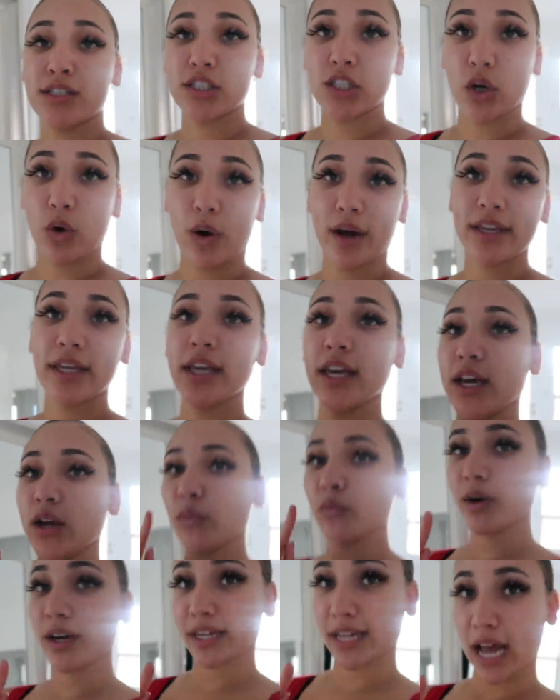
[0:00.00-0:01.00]
So I
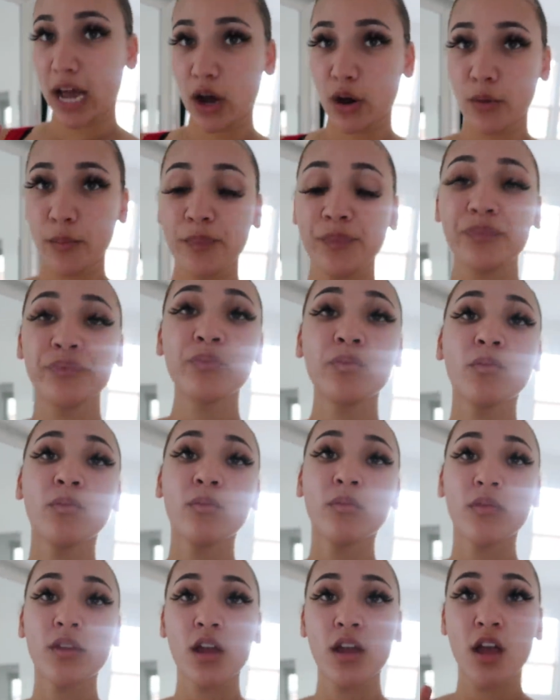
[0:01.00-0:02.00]
can't work out
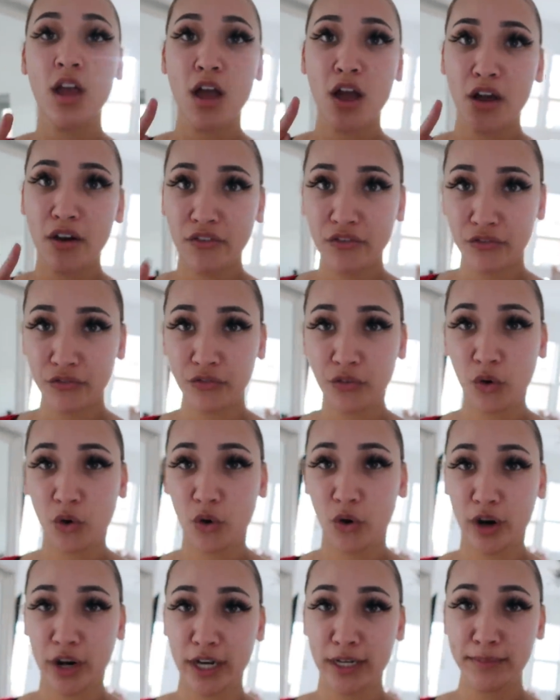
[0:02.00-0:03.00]

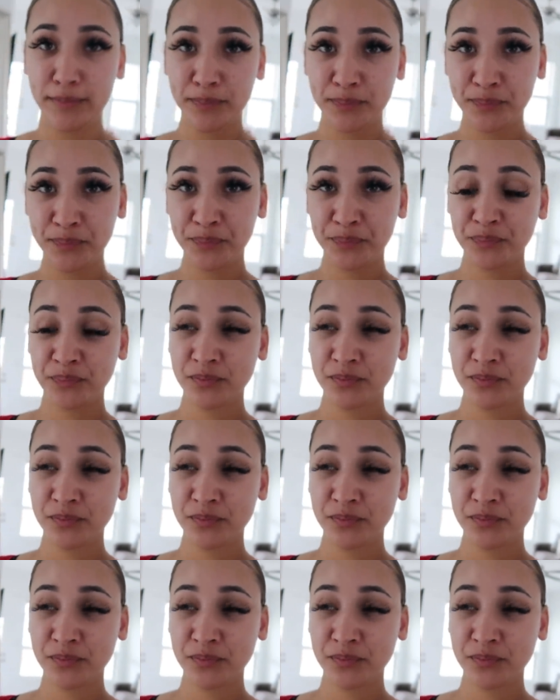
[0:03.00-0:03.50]
for